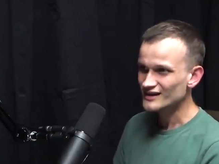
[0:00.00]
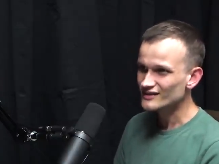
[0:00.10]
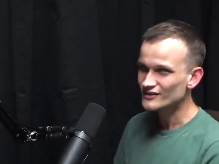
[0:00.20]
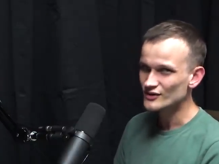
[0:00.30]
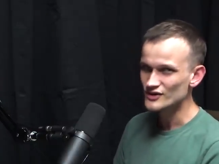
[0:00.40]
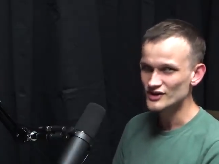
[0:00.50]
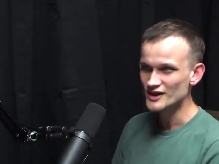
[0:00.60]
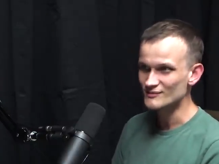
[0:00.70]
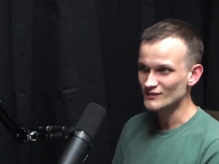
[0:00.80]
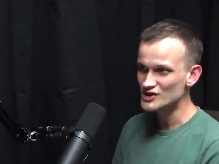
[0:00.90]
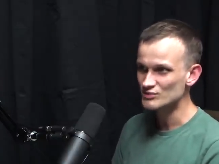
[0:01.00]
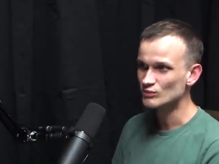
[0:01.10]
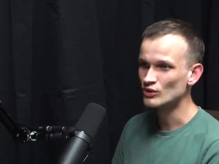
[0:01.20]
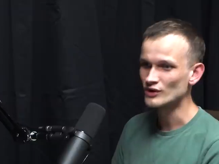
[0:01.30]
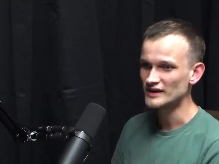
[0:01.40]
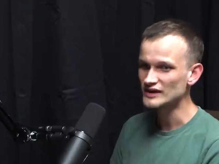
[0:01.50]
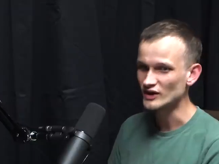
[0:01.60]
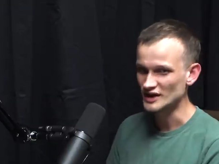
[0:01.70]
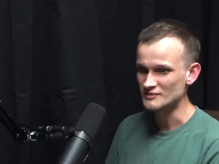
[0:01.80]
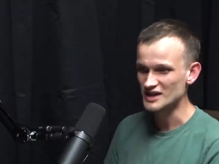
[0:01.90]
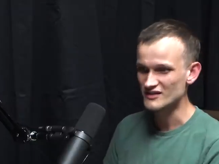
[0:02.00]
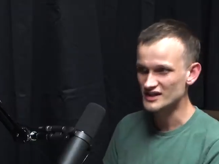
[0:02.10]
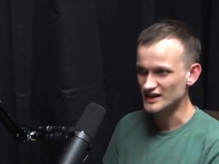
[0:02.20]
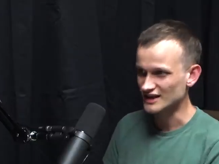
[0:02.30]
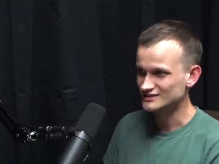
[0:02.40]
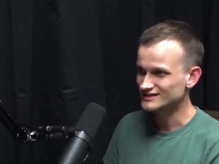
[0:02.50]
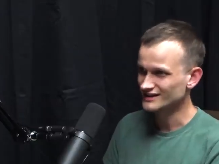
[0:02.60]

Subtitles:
there's just much more economies of scale